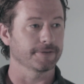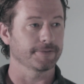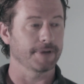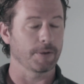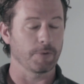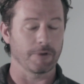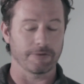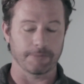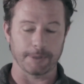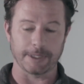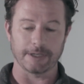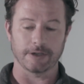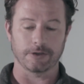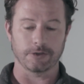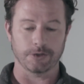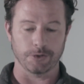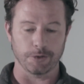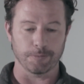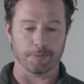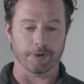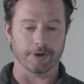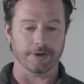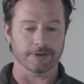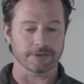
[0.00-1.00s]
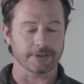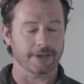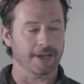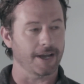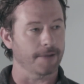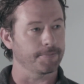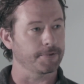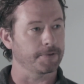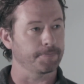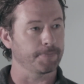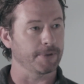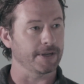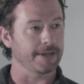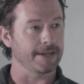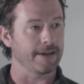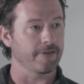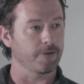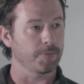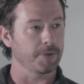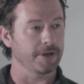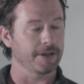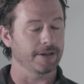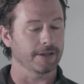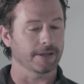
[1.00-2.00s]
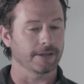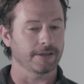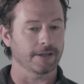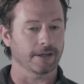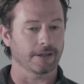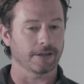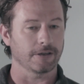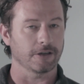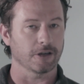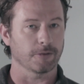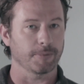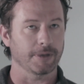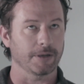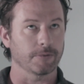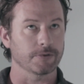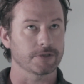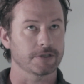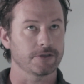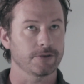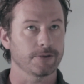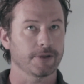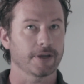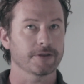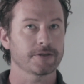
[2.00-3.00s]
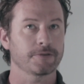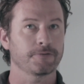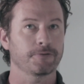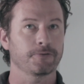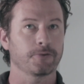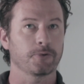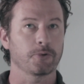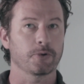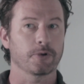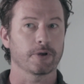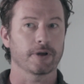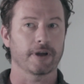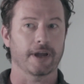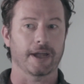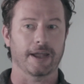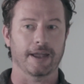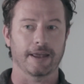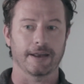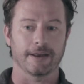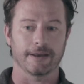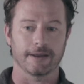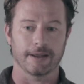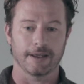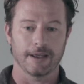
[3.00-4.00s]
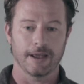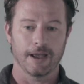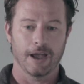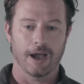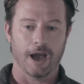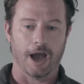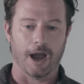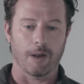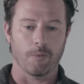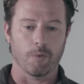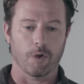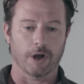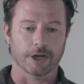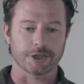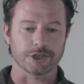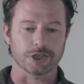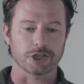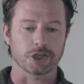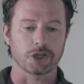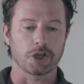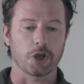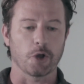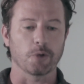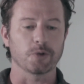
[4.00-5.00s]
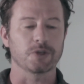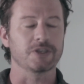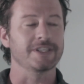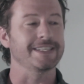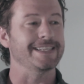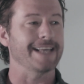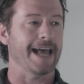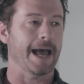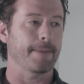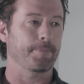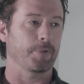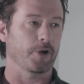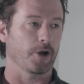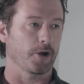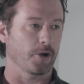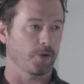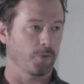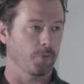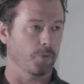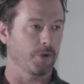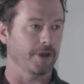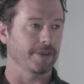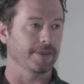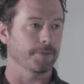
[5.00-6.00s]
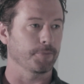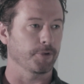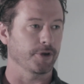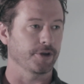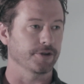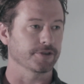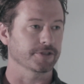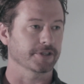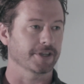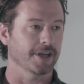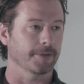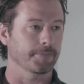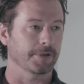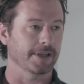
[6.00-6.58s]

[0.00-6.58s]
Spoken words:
And we've been to 2 Breeders' Cups, but never been to the Kentucky Derby. It was 2004, and I watched Ghost Zapper win the Breeders' Cup